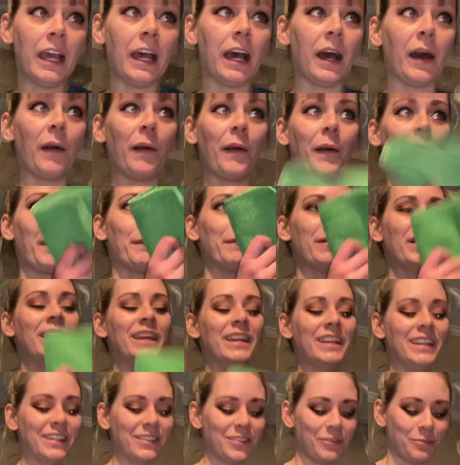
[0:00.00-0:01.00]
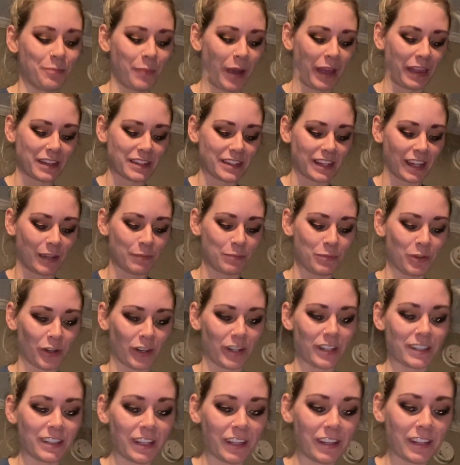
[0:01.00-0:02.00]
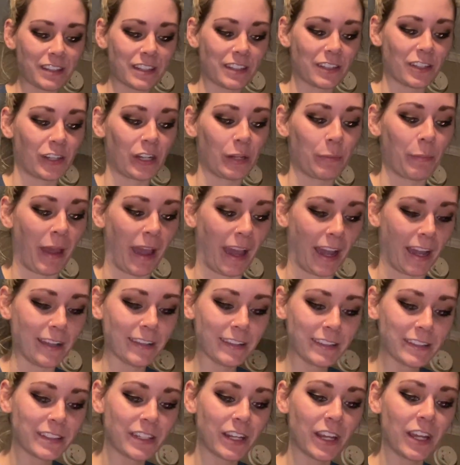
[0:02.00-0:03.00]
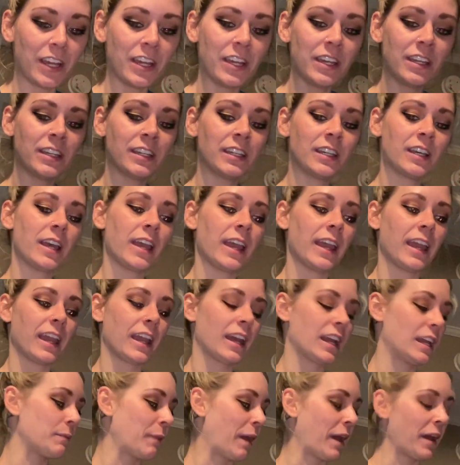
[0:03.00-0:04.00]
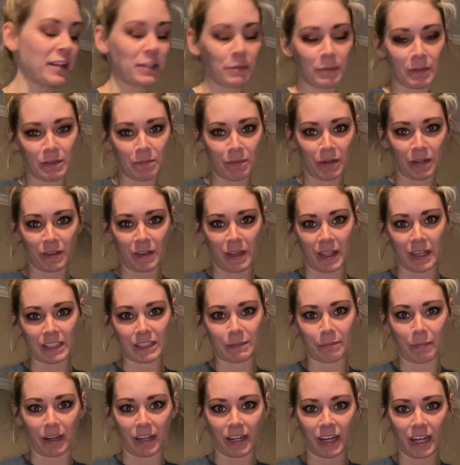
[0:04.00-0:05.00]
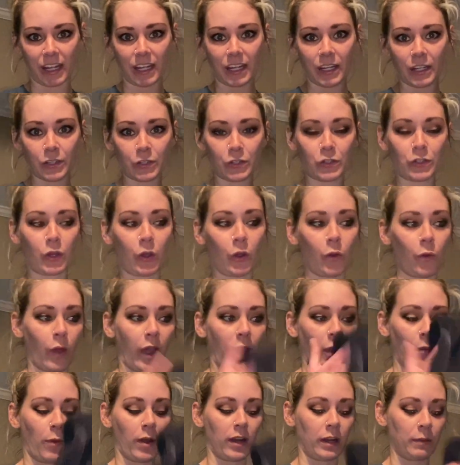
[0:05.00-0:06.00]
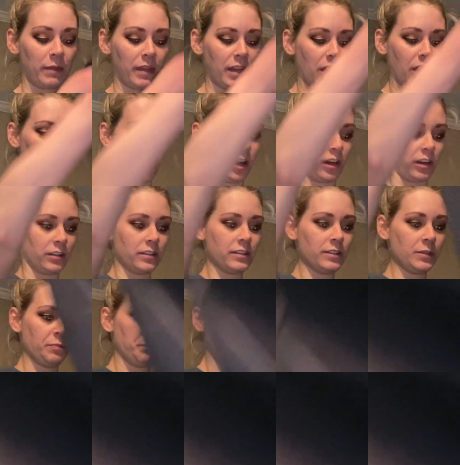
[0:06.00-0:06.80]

By the time you're going to see this, it's already passed, and my husband's birthday is Monday, so I want to make cards.